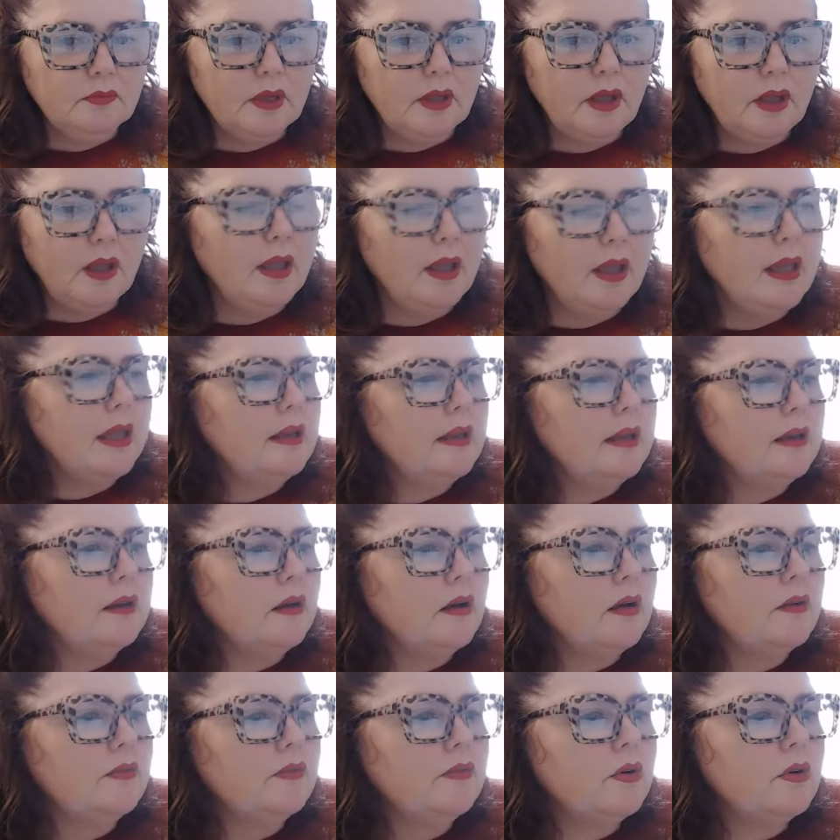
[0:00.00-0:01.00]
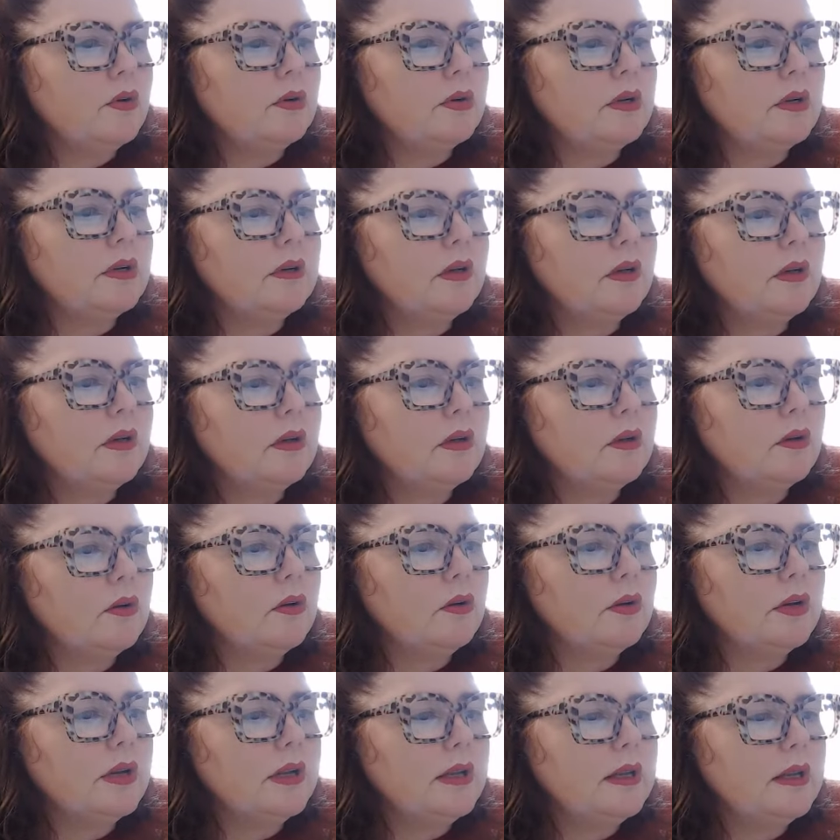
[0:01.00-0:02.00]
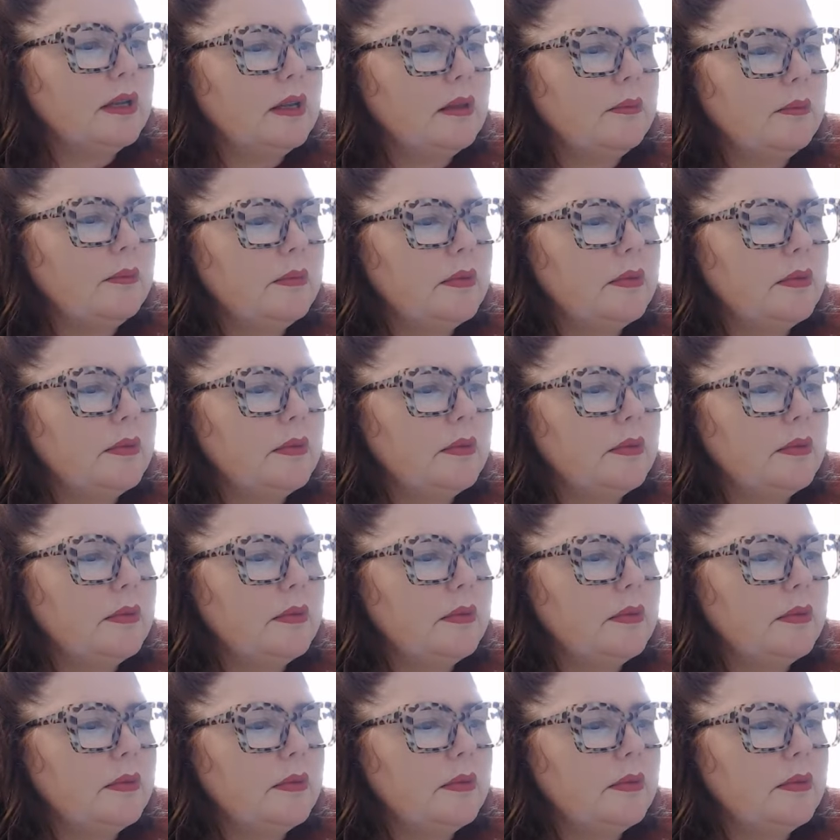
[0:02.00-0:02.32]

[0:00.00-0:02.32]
and I've gone here.